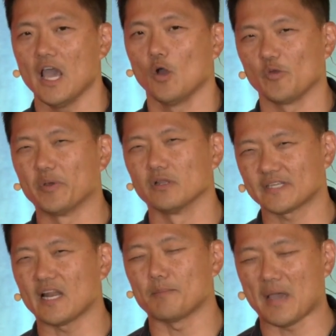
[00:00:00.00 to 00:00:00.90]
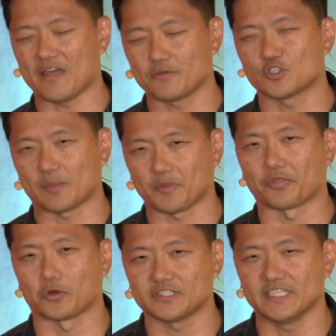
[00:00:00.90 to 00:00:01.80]
we've been looking at Matthew chapter
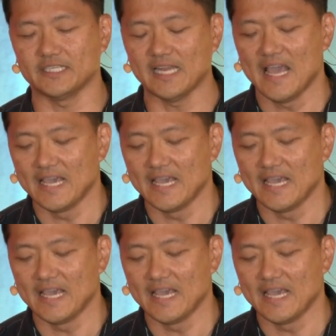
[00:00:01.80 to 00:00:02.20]
13.